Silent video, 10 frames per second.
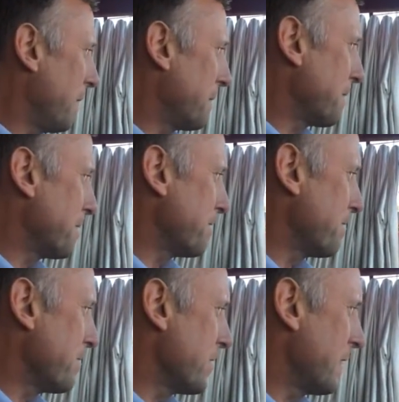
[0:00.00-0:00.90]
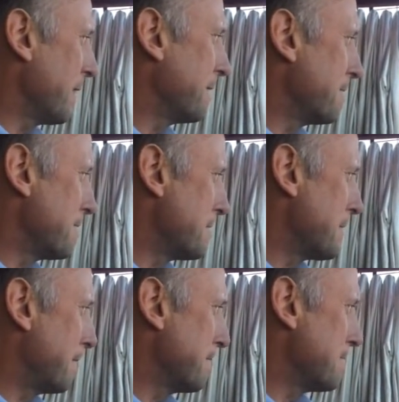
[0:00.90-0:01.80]
When you go up to Mansfield,
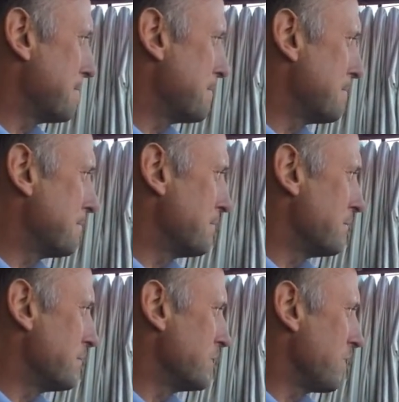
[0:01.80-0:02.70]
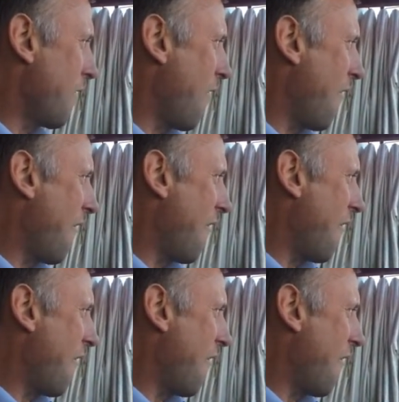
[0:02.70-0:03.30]
knowing what they're going to do, does that